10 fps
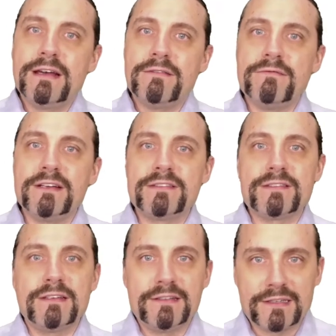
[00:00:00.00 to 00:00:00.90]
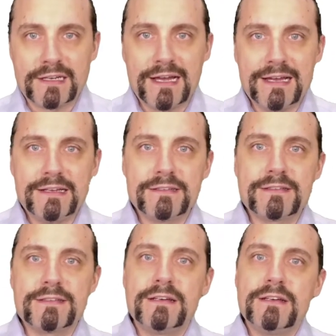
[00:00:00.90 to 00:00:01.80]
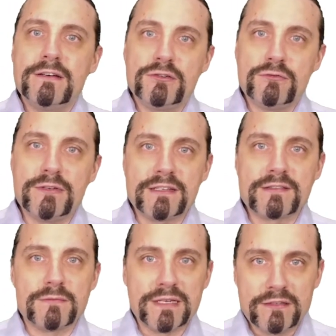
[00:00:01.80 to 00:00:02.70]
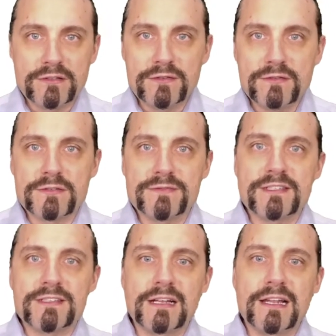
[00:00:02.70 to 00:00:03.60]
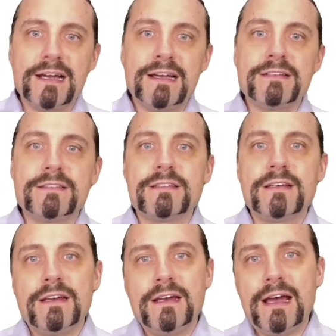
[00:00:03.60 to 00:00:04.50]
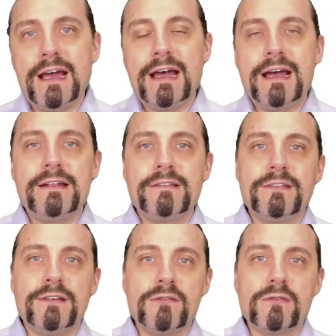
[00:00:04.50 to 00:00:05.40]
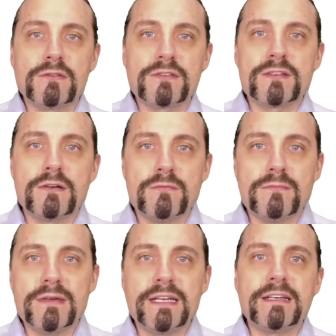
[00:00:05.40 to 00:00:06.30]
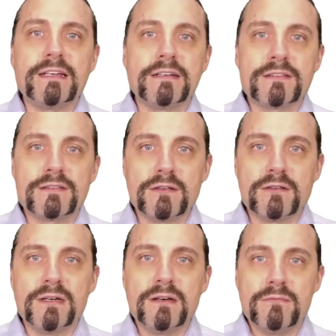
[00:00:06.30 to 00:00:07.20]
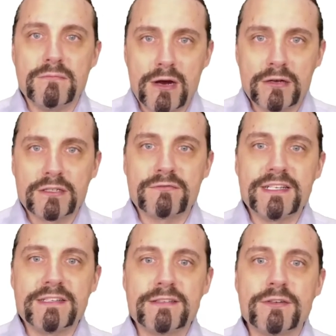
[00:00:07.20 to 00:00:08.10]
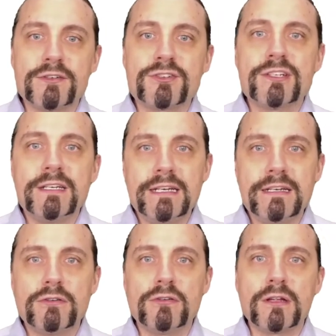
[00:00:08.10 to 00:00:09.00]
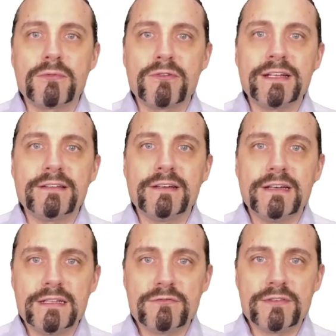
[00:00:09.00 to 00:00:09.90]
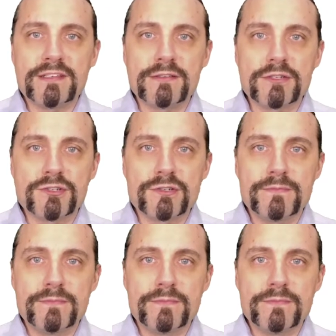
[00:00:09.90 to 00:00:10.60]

with the clients, doing some interviews with the clients, and also making some market research in Collaborate and Research.